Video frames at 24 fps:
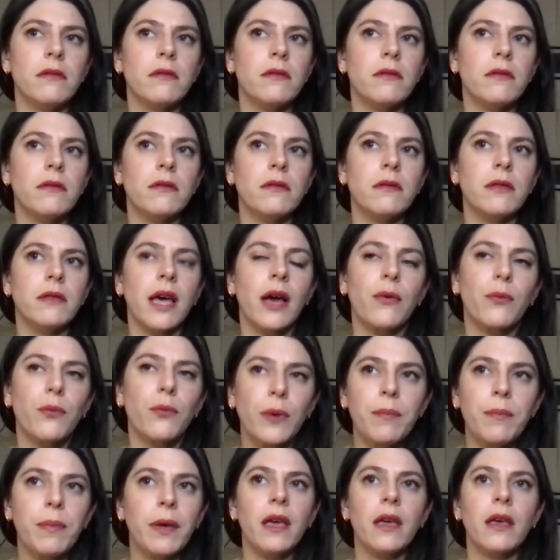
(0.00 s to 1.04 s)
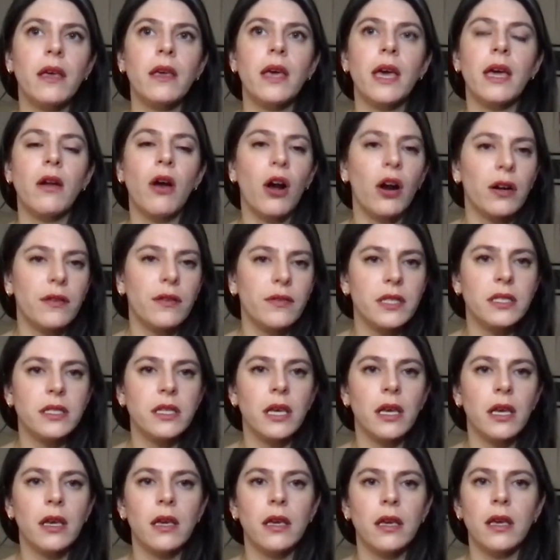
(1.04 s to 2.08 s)
reaping and
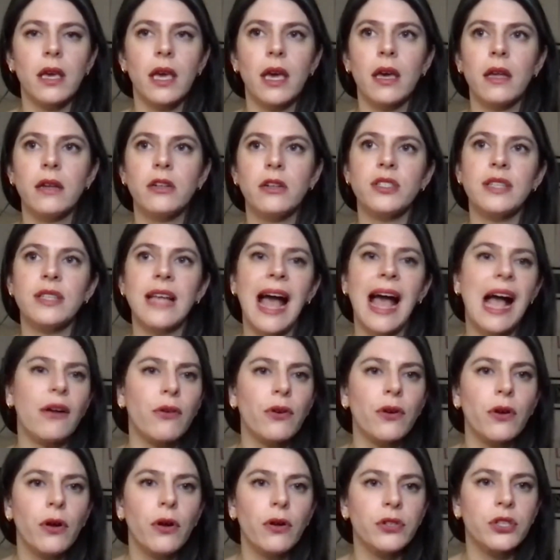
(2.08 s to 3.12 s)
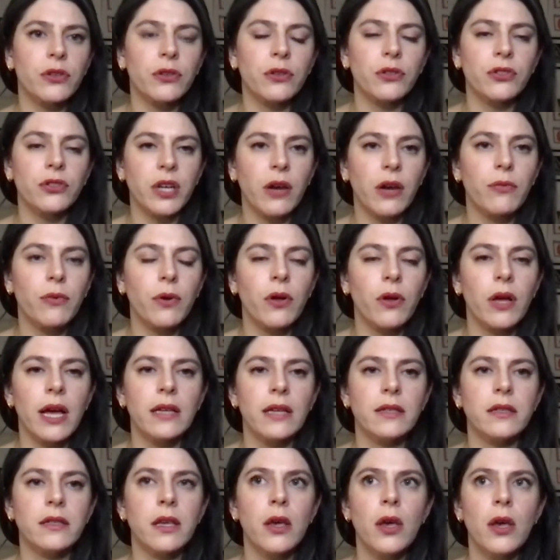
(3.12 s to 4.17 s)
harvesting and just agriculture in general
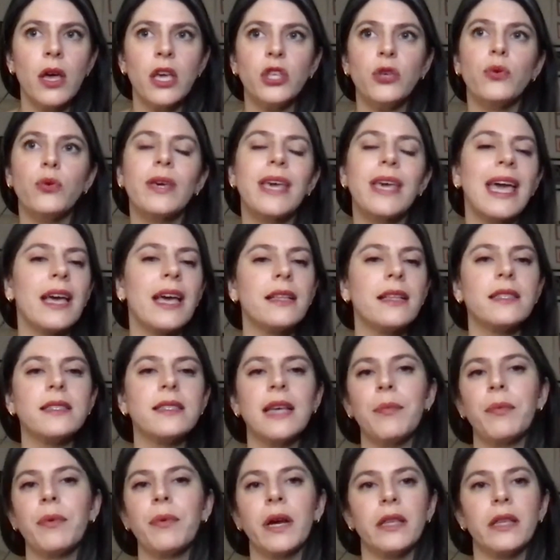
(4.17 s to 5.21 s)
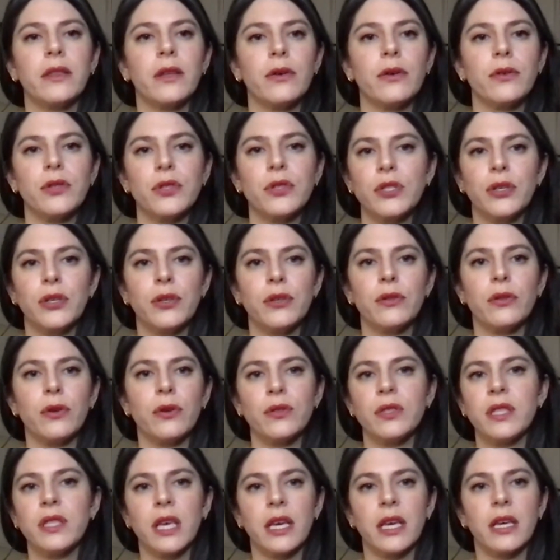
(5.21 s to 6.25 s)
you can't separate those
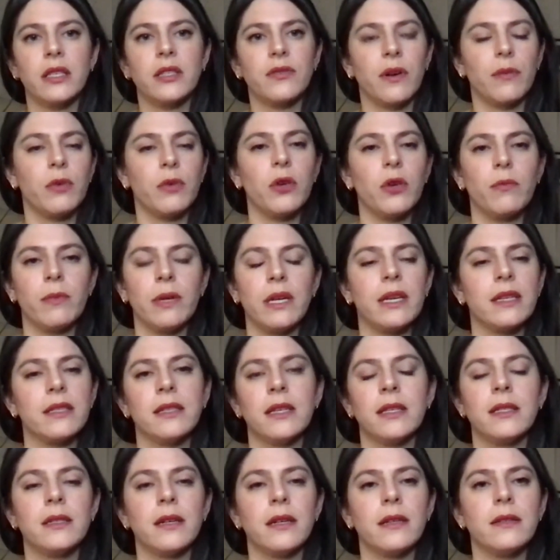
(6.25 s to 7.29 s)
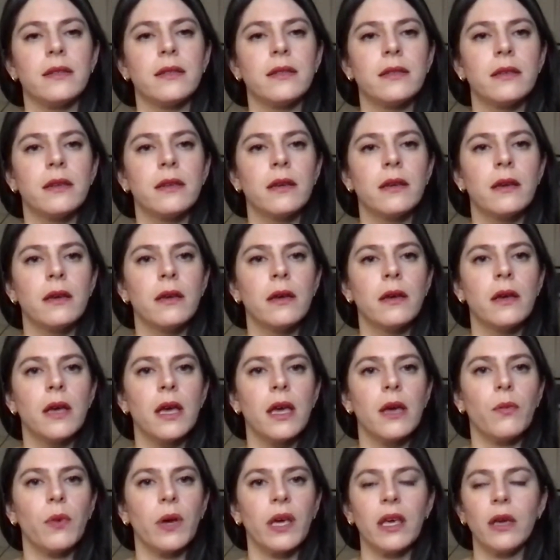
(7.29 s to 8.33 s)
things from human existence.
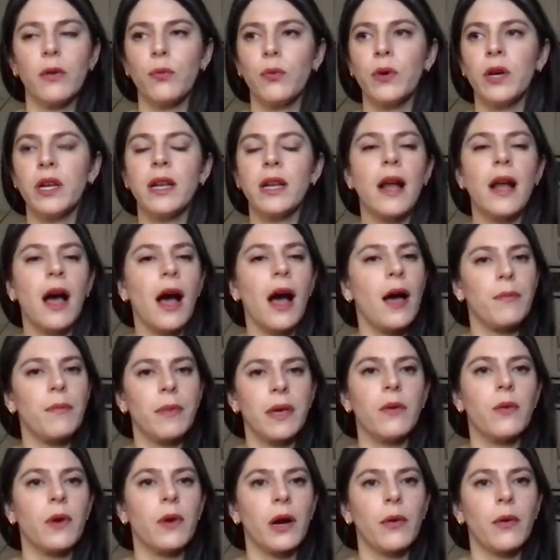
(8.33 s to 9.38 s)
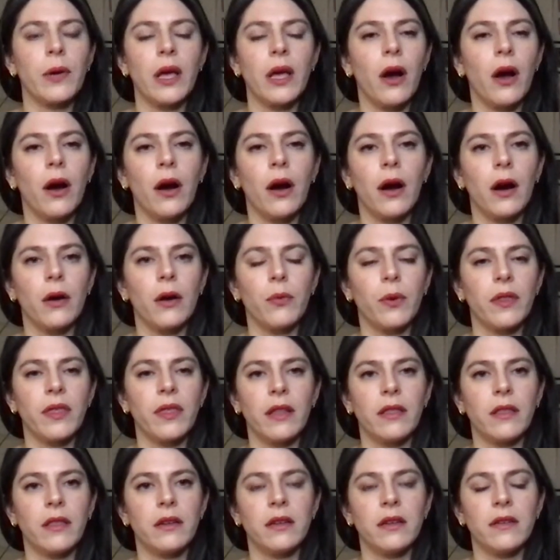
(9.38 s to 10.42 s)
We would not be where we are
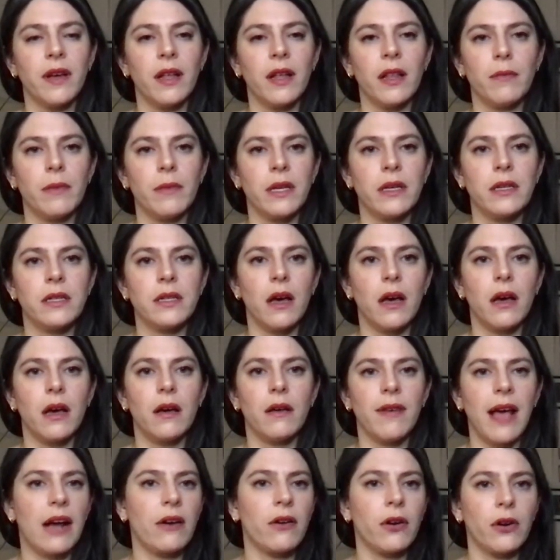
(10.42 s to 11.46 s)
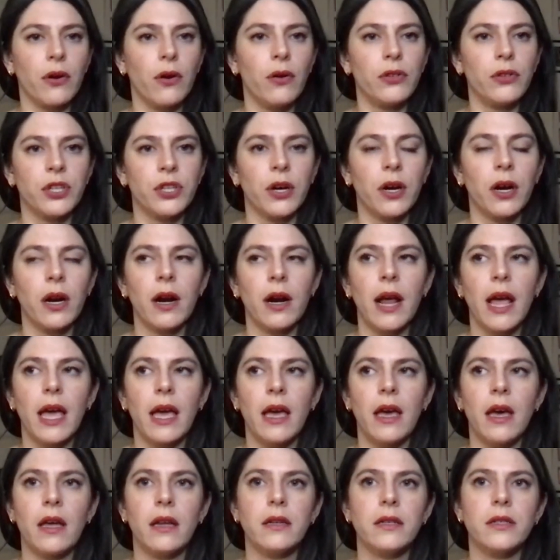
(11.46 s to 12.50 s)
without the development of agriculture.
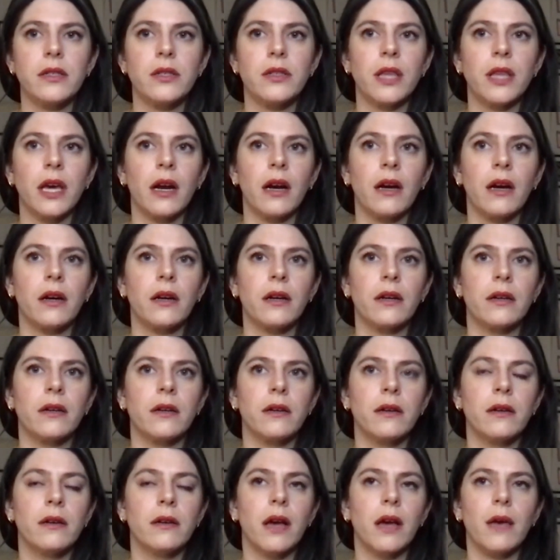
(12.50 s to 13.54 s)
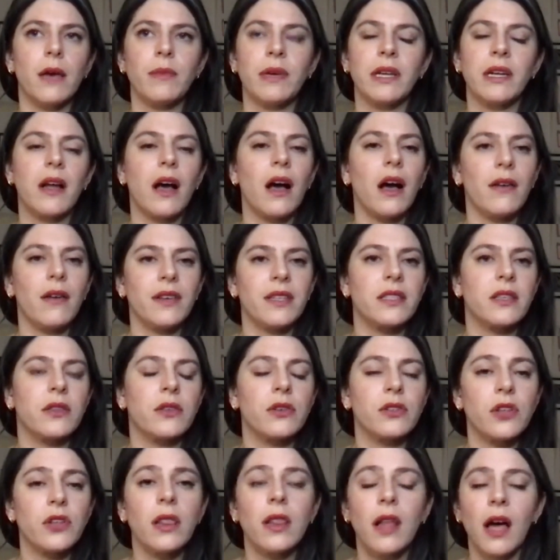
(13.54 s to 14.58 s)
And obviously
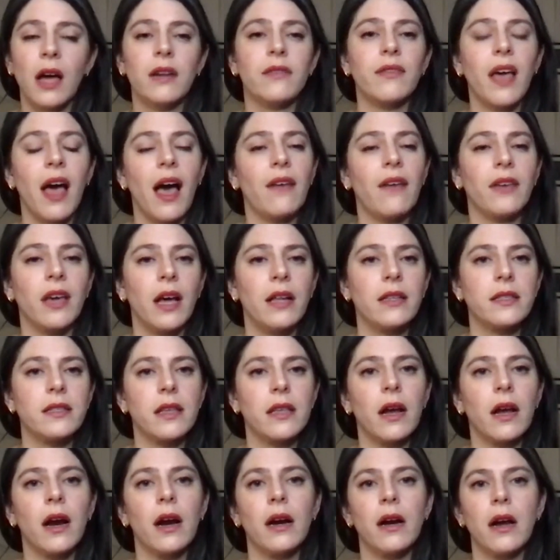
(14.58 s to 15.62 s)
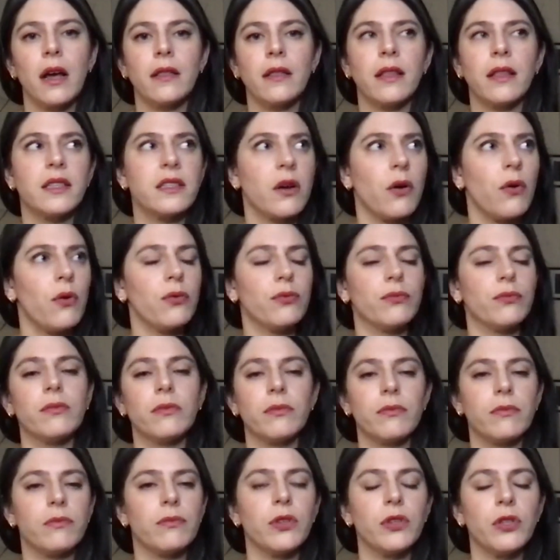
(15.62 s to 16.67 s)
there's a lot of caveats there, and that's a
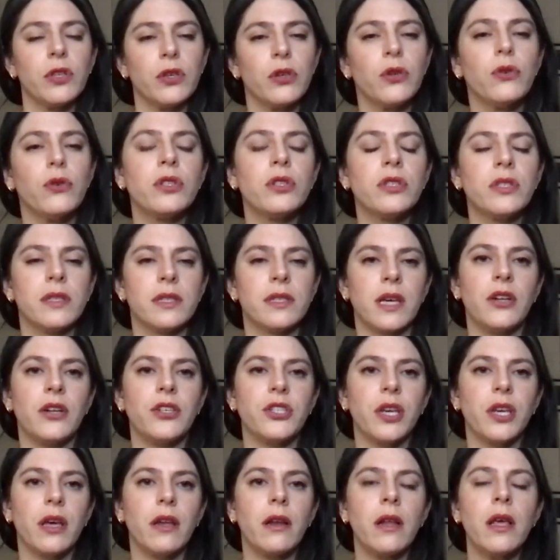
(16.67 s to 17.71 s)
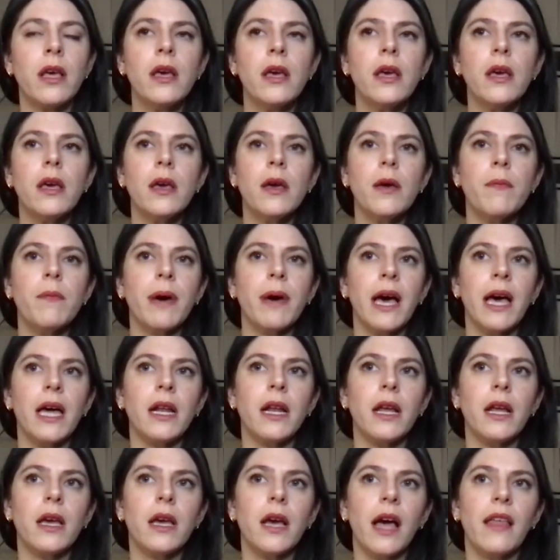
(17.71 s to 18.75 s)
huge discussion,
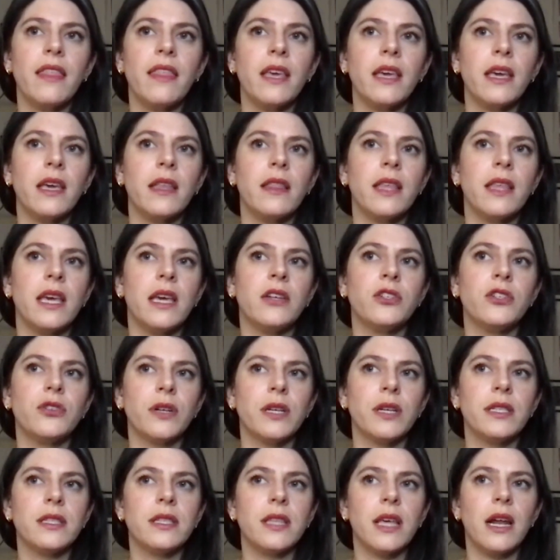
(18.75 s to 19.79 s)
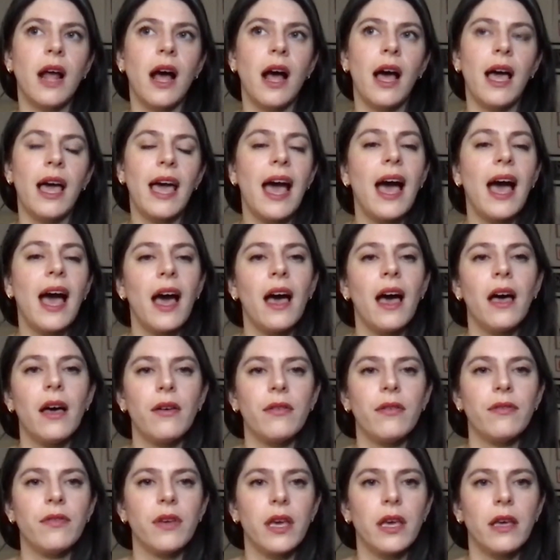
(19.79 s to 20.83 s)
but I think in the interest that I
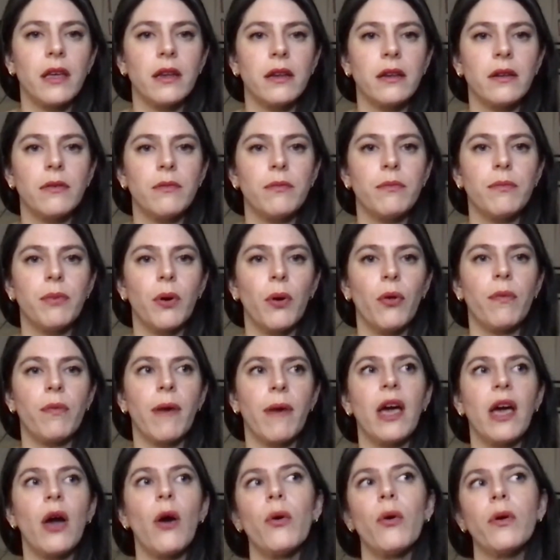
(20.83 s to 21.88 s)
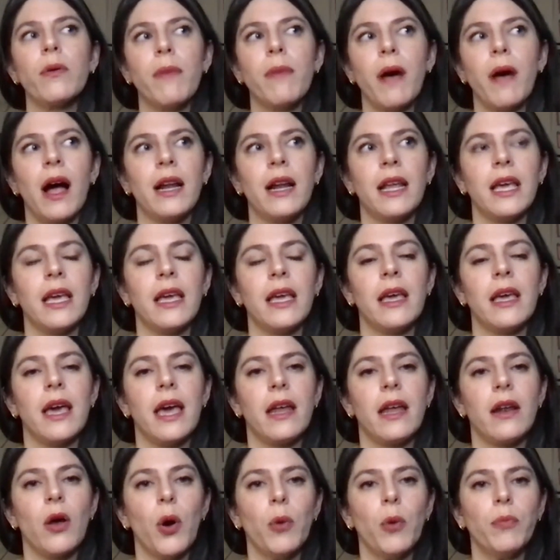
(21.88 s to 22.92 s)
have in both my own body
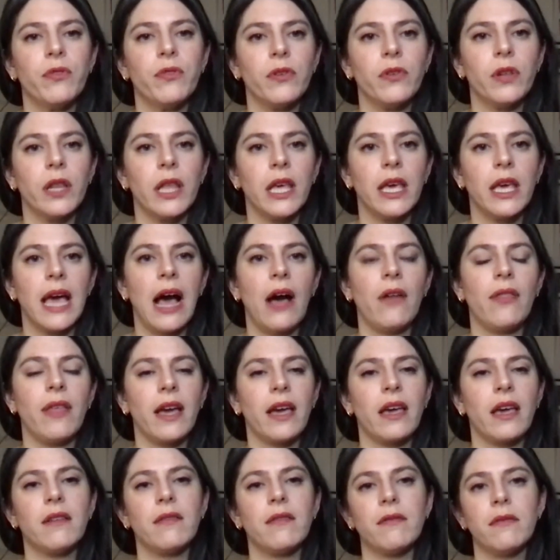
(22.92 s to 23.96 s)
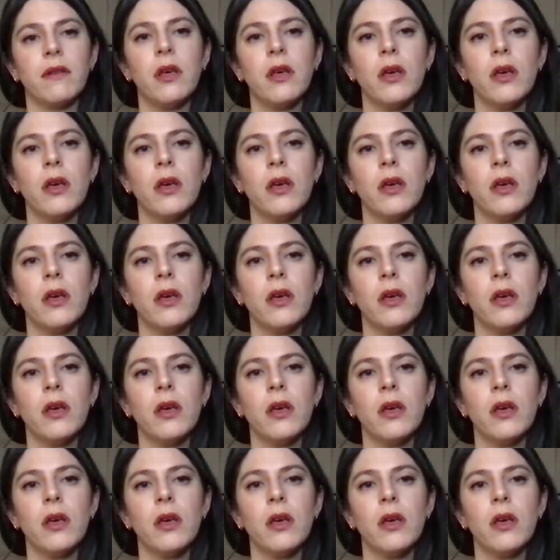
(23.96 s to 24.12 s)
and hopefully how that can